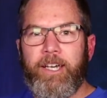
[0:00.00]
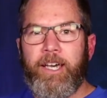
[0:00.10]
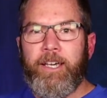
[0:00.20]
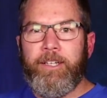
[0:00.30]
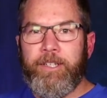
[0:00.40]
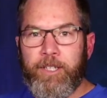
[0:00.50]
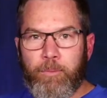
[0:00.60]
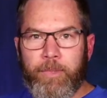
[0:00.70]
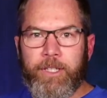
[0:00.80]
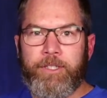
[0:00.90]
And in the
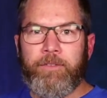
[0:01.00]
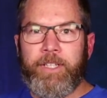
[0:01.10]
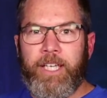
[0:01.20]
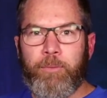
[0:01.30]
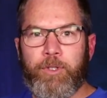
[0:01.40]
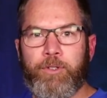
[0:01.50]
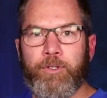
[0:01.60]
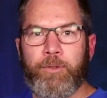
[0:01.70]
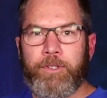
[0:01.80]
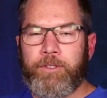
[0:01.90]
midst of the campus
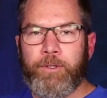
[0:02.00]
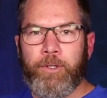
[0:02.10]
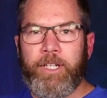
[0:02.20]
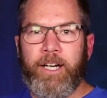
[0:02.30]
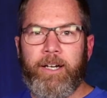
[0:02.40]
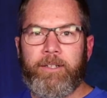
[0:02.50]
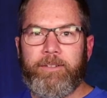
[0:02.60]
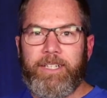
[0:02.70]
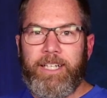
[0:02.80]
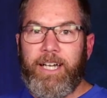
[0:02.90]
tour with the tour guide,
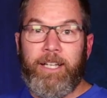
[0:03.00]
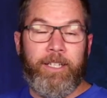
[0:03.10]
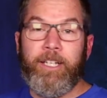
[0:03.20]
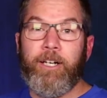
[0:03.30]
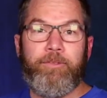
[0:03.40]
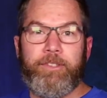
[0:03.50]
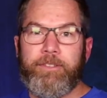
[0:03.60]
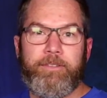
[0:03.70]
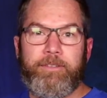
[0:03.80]
I left.